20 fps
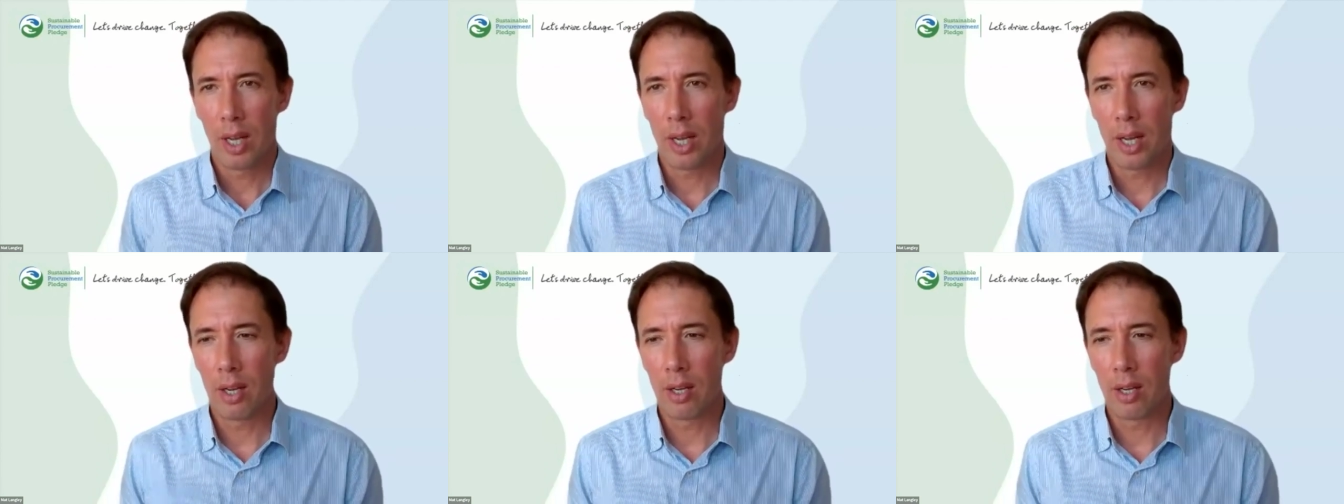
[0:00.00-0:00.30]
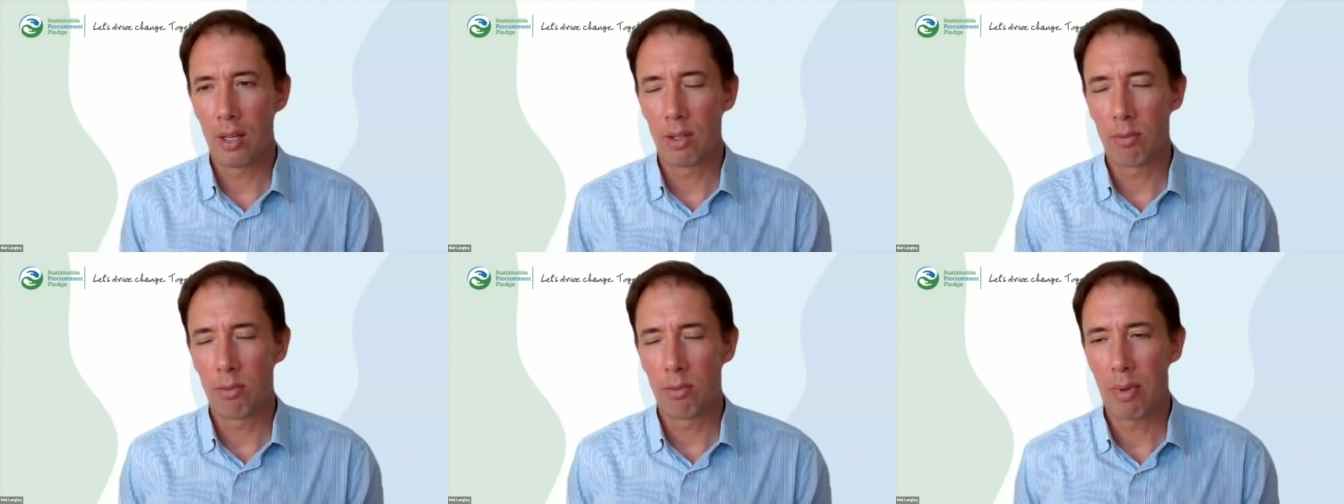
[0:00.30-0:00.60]

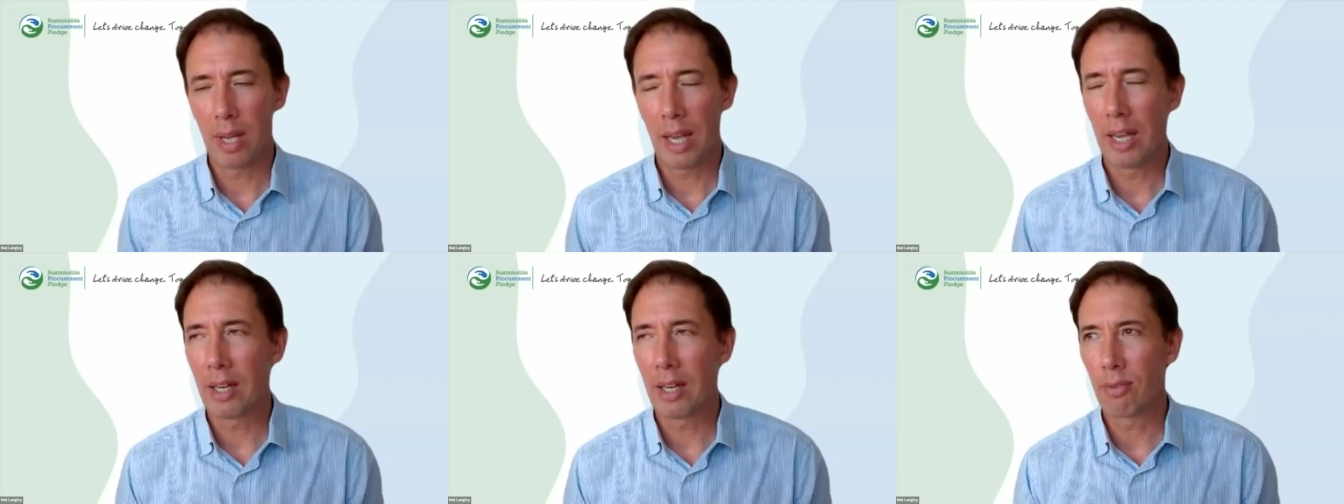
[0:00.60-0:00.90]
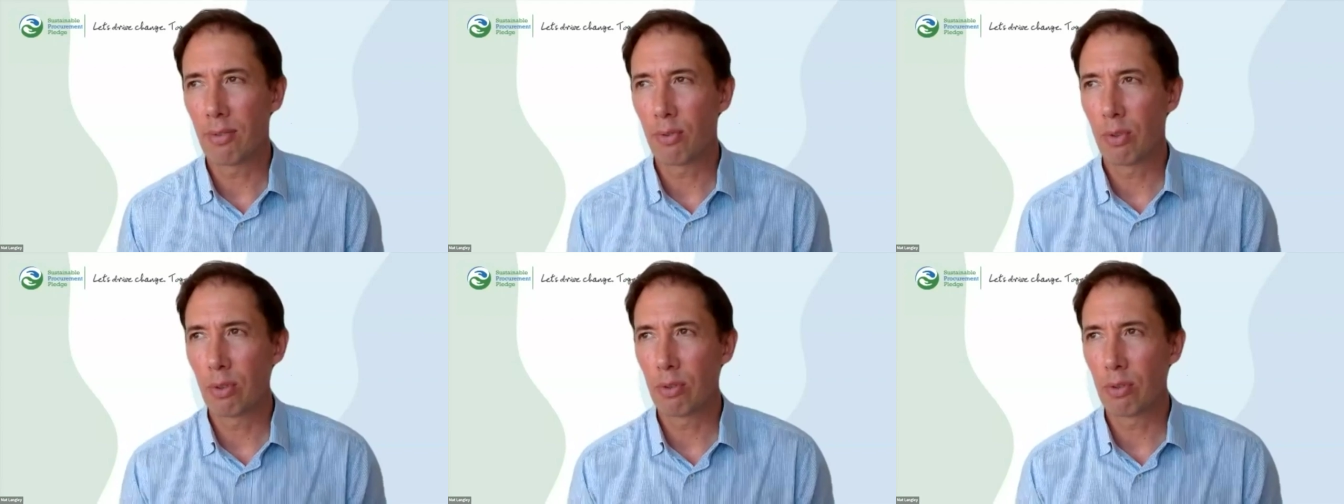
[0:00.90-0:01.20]
and
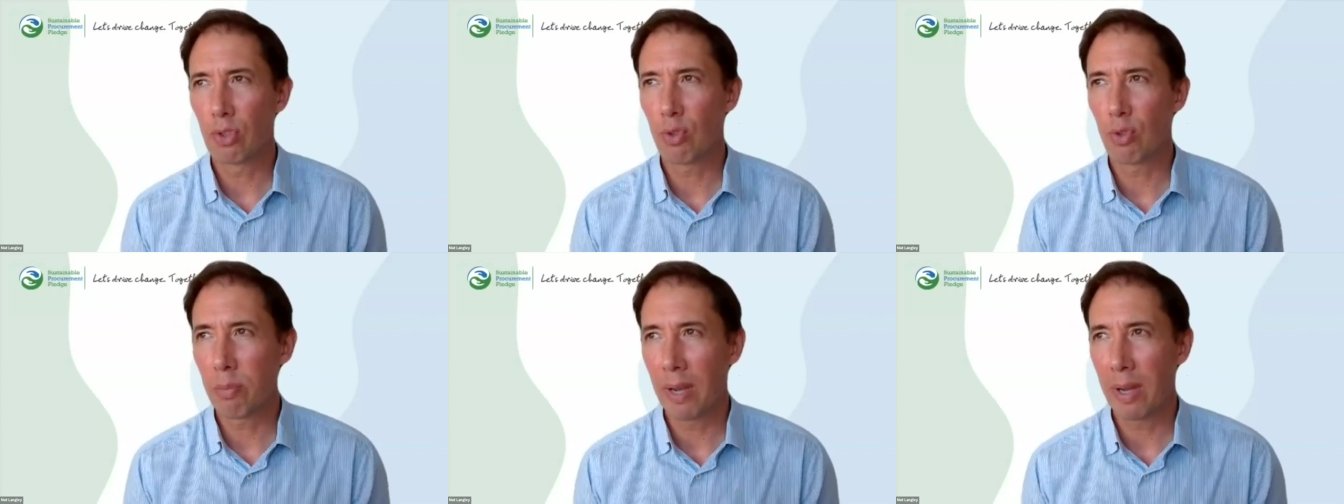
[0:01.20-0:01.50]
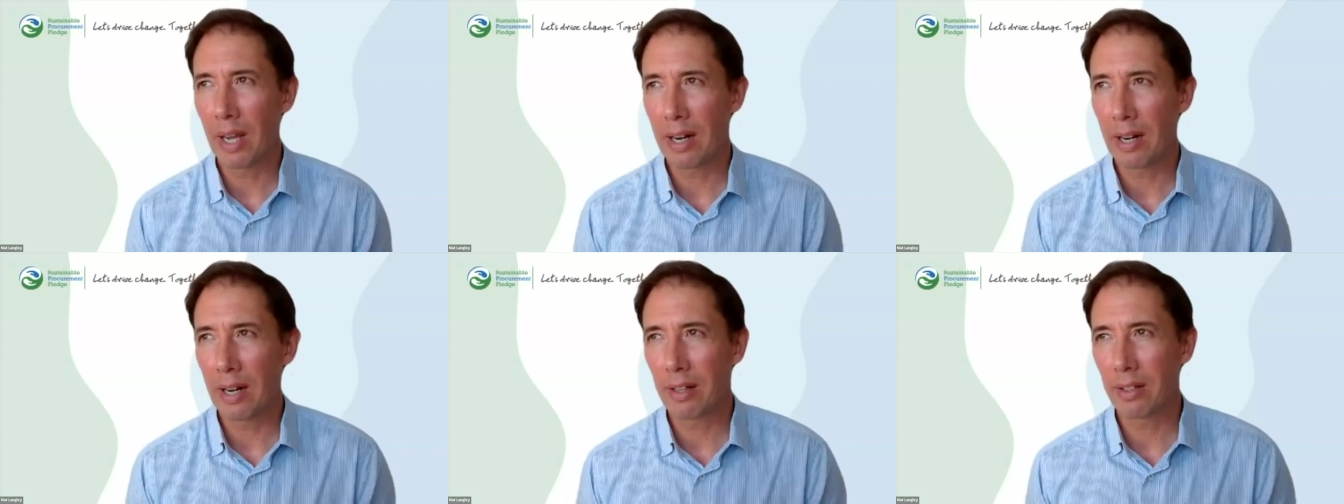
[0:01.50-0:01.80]
if you strip
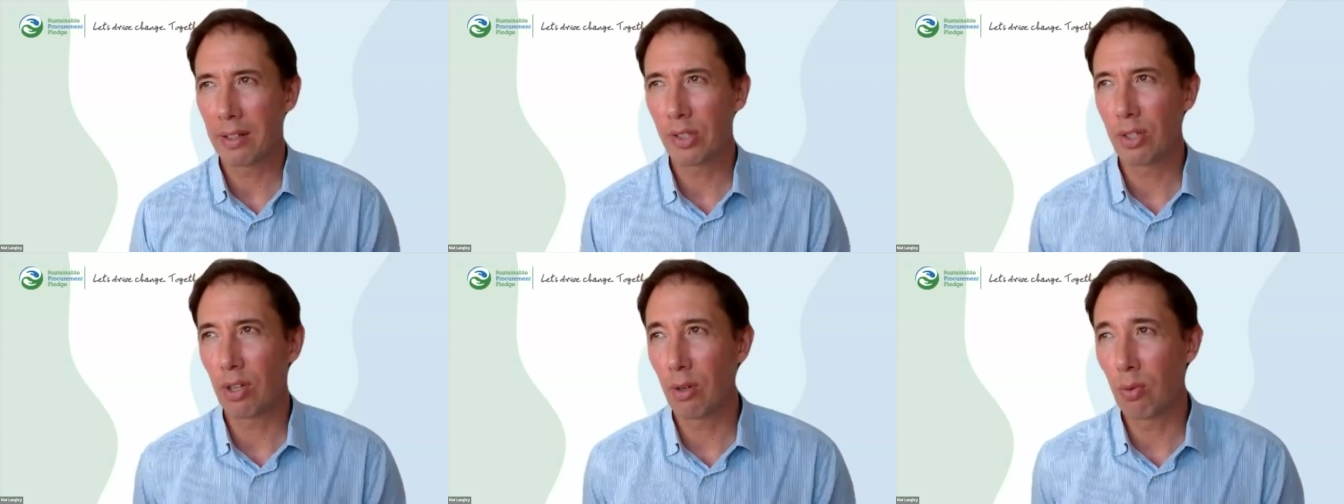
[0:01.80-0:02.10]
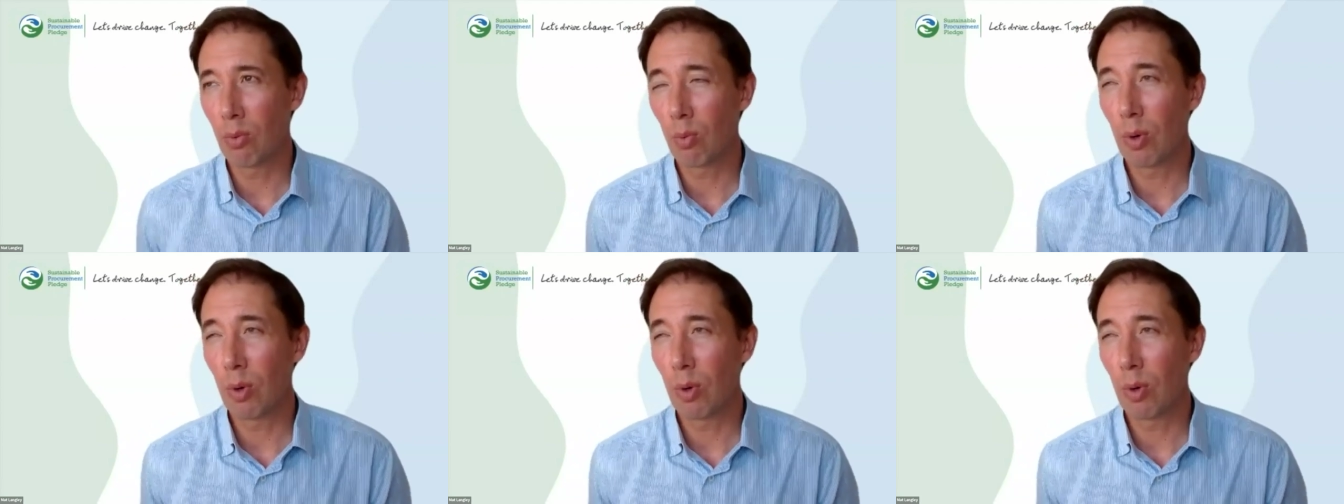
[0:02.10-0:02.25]
out our scope